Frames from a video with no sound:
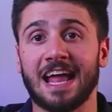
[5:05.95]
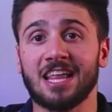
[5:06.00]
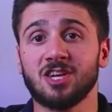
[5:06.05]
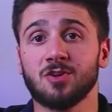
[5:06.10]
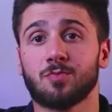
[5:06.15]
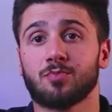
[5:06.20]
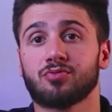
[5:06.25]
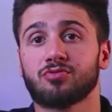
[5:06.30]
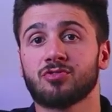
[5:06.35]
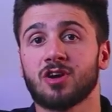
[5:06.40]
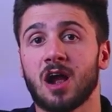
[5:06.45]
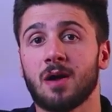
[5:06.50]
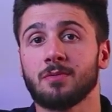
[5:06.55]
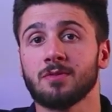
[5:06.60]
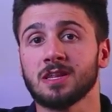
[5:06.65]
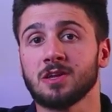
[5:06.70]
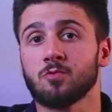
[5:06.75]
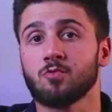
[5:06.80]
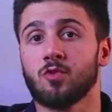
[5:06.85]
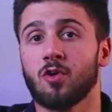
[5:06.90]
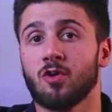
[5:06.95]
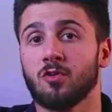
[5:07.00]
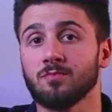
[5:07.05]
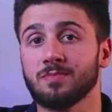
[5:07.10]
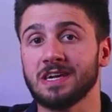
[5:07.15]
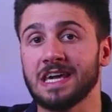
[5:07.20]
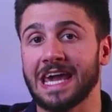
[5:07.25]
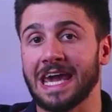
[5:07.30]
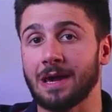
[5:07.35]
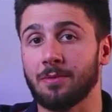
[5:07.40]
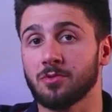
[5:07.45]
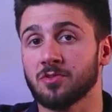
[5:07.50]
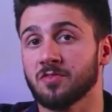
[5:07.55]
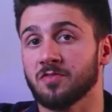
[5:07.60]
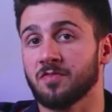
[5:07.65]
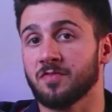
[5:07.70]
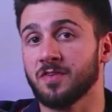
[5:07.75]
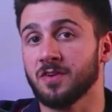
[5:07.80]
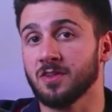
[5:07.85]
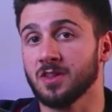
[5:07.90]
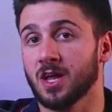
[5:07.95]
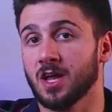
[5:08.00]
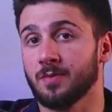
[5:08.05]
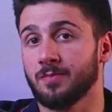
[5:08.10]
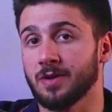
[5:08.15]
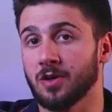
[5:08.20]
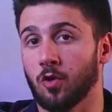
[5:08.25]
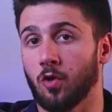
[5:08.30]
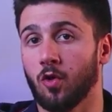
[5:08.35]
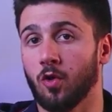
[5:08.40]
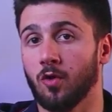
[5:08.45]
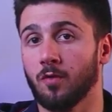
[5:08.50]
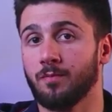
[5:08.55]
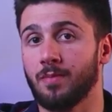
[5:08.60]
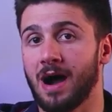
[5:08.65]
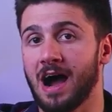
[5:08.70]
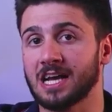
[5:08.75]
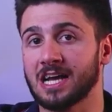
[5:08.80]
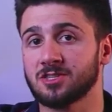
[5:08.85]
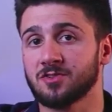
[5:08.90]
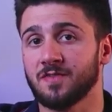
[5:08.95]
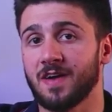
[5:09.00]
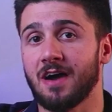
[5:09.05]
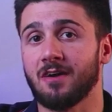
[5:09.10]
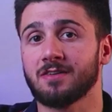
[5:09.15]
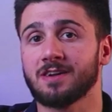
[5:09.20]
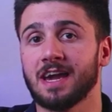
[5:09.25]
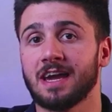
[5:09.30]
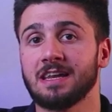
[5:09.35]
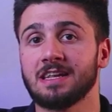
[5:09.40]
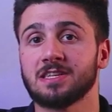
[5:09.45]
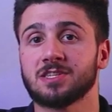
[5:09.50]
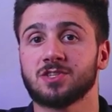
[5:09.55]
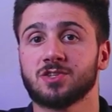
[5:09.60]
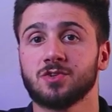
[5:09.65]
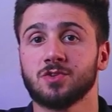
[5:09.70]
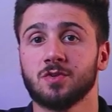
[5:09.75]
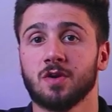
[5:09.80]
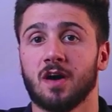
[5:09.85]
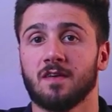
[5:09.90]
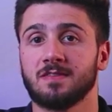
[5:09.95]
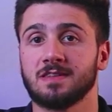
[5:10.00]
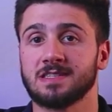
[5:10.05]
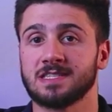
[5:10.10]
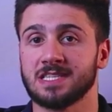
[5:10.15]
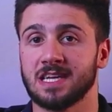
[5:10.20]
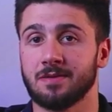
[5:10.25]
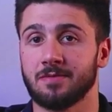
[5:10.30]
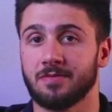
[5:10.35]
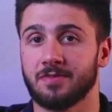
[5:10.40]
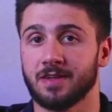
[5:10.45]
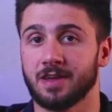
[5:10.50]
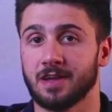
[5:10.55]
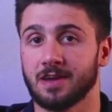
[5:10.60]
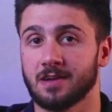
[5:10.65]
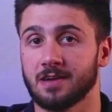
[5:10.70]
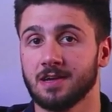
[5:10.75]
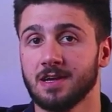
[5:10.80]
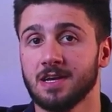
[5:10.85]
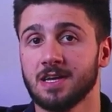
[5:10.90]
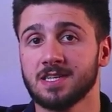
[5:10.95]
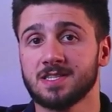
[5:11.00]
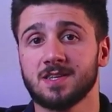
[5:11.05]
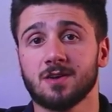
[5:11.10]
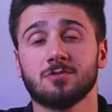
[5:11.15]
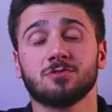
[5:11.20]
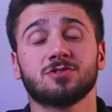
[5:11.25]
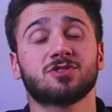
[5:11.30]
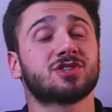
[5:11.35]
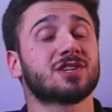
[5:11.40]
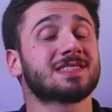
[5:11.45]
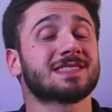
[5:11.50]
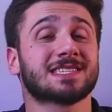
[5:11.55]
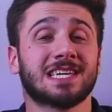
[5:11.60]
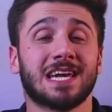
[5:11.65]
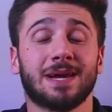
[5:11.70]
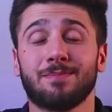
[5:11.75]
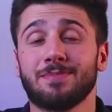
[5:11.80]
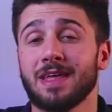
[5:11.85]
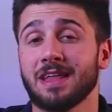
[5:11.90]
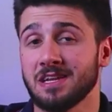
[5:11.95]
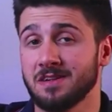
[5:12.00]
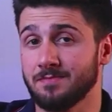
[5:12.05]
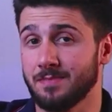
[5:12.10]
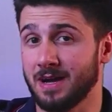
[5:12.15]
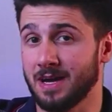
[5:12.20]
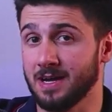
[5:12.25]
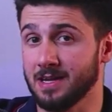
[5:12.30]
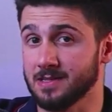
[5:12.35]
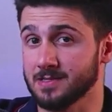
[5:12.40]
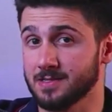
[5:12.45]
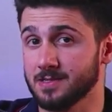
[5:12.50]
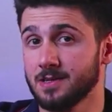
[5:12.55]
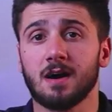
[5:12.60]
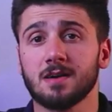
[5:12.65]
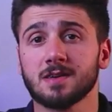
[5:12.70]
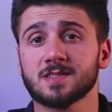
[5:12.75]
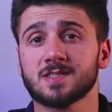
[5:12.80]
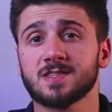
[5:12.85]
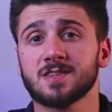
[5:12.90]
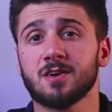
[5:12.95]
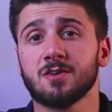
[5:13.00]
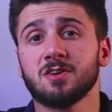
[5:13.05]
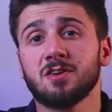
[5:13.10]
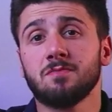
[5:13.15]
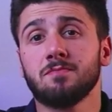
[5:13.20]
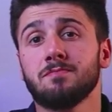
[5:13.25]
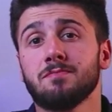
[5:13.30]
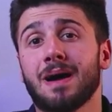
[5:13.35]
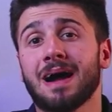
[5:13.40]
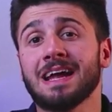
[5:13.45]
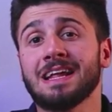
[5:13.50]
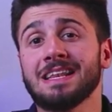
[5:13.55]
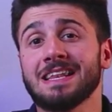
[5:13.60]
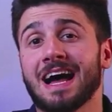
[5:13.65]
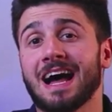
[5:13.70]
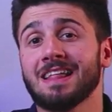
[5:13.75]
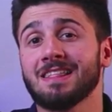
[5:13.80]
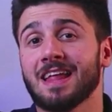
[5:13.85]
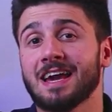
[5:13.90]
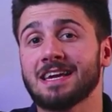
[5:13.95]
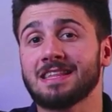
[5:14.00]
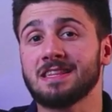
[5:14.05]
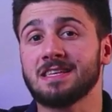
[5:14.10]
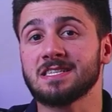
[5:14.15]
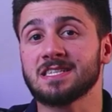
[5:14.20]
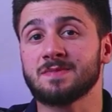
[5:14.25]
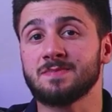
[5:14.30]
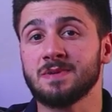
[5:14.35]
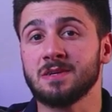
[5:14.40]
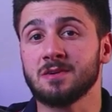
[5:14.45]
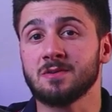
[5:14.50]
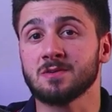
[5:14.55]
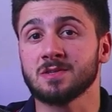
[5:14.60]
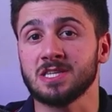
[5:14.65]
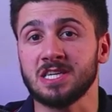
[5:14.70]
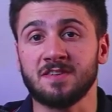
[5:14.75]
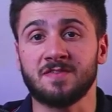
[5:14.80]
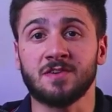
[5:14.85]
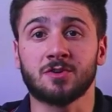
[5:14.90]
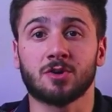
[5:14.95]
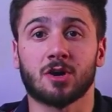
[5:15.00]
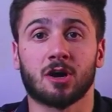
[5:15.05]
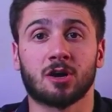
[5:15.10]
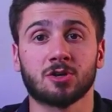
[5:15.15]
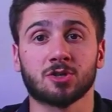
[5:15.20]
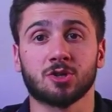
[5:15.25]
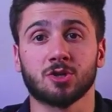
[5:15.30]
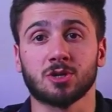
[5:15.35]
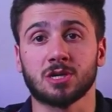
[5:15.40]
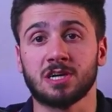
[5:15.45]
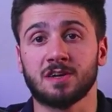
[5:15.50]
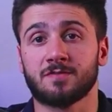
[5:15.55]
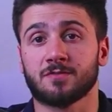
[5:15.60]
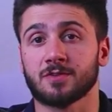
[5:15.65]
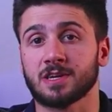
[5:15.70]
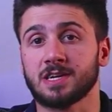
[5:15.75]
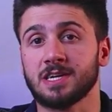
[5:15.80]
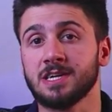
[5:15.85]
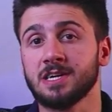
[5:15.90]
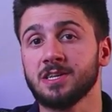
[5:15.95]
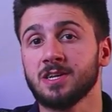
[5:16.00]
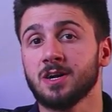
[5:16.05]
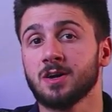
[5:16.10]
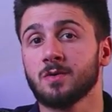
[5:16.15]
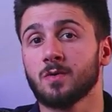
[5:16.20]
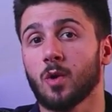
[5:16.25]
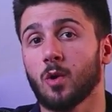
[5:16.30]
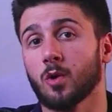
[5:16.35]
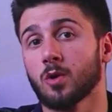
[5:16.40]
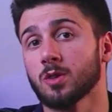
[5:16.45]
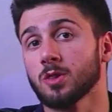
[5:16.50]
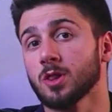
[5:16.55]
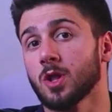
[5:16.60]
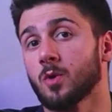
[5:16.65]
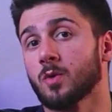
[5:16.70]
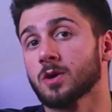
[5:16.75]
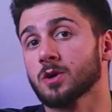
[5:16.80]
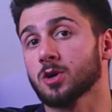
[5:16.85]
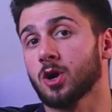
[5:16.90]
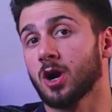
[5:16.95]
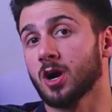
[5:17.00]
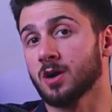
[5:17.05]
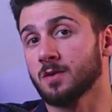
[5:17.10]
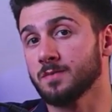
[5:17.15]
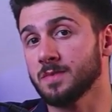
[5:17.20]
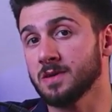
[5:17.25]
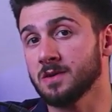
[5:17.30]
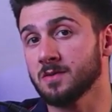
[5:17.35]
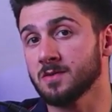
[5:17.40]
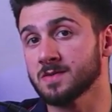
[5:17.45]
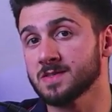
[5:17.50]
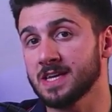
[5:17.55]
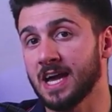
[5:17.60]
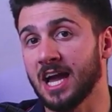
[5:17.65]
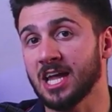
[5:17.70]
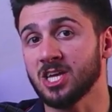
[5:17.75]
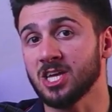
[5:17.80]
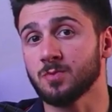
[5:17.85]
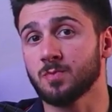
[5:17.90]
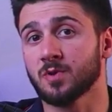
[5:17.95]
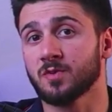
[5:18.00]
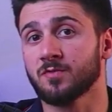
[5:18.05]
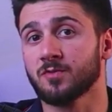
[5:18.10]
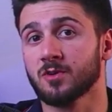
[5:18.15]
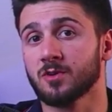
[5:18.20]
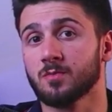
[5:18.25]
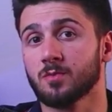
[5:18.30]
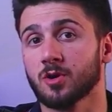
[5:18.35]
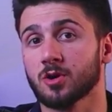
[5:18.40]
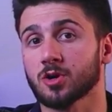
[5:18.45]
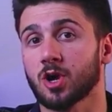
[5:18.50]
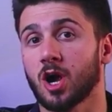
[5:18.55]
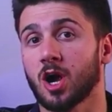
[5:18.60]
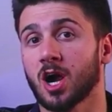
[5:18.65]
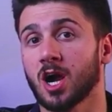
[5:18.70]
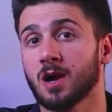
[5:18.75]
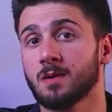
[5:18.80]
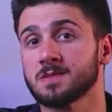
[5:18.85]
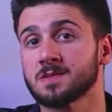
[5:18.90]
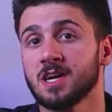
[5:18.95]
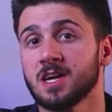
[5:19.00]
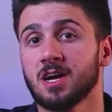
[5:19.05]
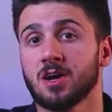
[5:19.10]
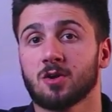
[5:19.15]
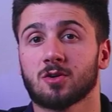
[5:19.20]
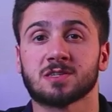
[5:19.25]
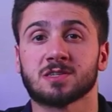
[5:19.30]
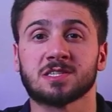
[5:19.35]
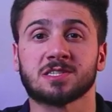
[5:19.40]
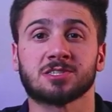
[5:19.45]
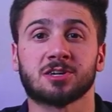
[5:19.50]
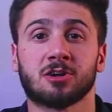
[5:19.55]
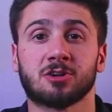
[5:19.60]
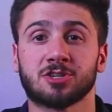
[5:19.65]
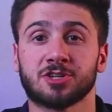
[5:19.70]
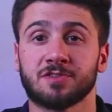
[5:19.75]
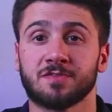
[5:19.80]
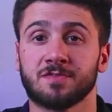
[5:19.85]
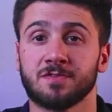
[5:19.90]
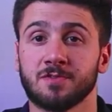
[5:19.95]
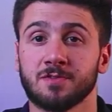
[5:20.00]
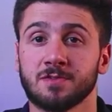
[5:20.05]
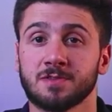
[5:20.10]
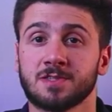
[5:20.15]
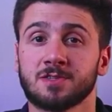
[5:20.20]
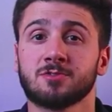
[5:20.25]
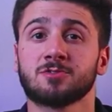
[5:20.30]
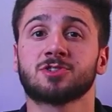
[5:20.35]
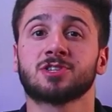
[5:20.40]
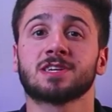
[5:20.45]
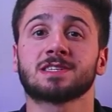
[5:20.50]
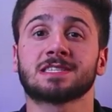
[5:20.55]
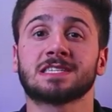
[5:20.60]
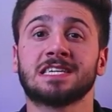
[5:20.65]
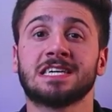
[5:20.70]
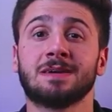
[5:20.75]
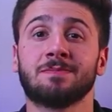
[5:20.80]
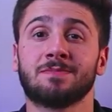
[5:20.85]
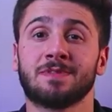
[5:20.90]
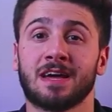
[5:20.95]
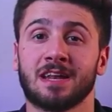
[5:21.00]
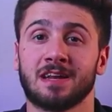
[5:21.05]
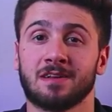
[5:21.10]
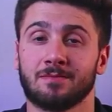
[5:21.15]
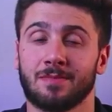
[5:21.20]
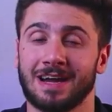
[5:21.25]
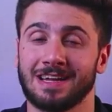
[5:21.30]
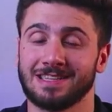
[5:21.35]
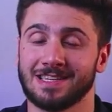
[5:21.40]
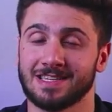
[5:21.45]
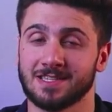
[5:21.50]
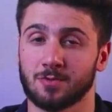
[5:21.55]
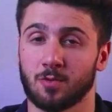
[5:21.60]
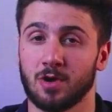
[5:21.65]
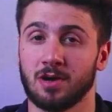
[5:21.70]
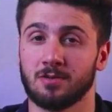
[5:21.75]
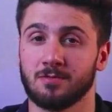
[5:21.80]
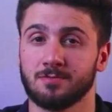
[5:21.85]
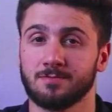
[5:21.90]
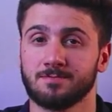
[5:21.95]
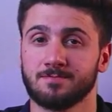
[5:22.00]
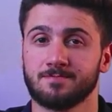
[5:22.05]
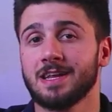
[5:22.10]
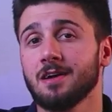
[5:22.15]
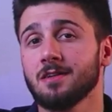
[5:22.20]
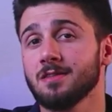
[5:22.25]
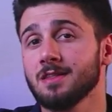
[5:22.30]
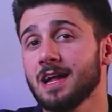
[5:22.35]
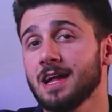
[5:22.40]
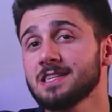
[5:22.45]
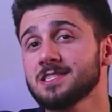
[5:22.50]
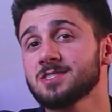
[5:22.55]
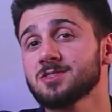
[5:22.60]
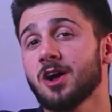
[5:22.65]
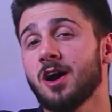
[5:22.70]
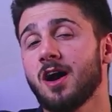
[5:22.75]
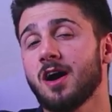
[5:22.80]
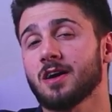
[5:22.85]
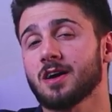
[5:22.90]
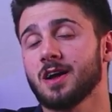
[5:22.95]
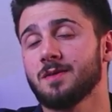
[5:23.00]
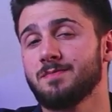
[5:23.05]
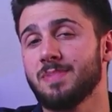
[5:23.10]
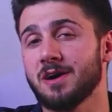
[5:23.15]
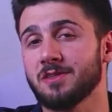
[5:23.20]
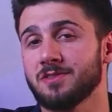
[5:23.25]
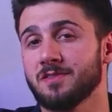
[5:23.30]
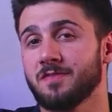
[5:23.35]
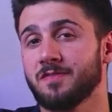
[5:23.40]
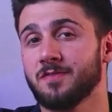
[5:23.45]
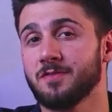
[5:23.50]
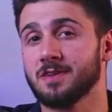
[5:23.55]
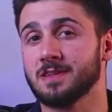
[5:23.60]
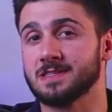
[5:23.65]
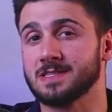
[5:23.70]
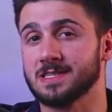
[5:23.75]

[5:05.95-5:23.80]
and you probably won't be able to fill up a whole box without getting two of the same thing. So just keep that in mind. Also, you might not like these meals if you aren't looking for keto or lower carb meals and you prefer more carbs or starchy foods, so just keep that in mind as well. Now let's talk about the food